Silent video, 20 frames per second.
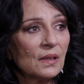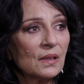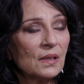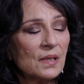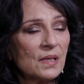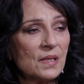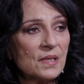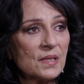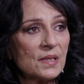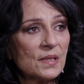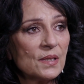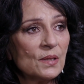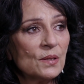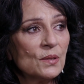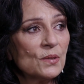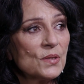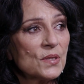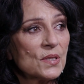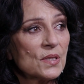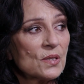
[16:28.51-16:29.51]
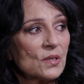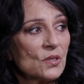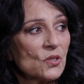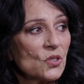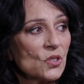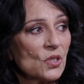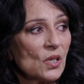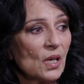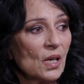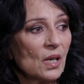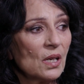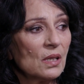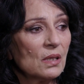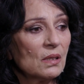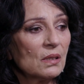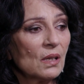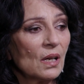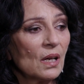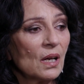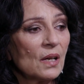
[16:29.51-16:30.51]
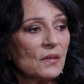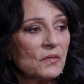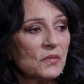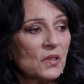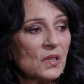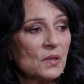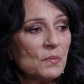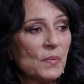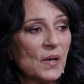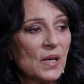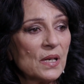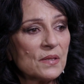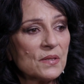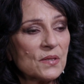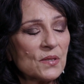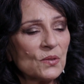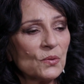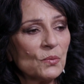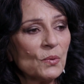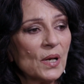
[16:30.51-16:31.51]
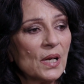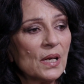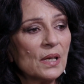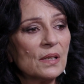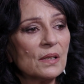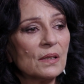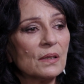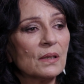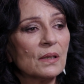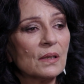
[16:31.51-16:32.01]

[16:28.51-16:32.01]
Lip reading: Leslie Lusich, and after he passed away,